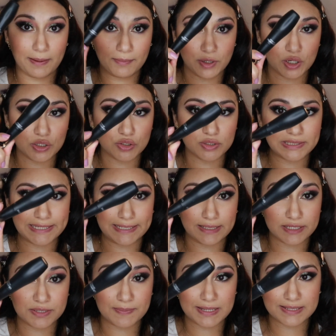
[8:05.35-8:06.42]
I'm going to take
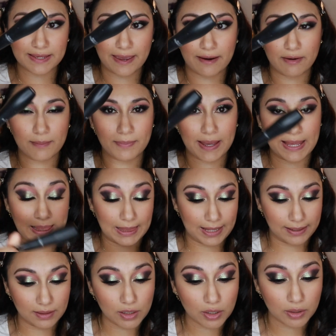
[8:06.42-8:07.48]
this mascara by
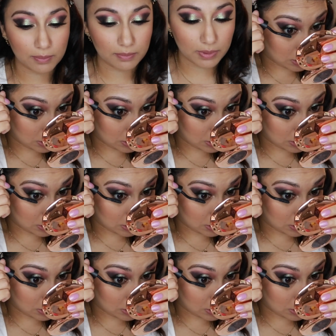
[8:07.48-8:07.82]
Lancome.